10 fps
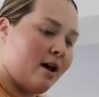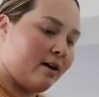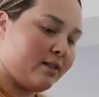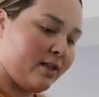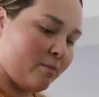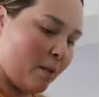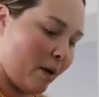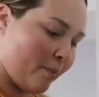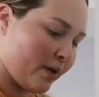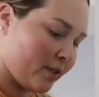I'll see if my
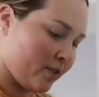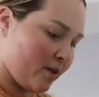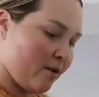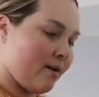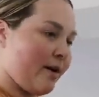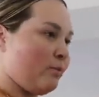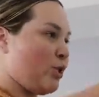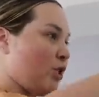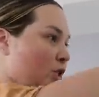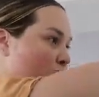mom wants to go. I'm sure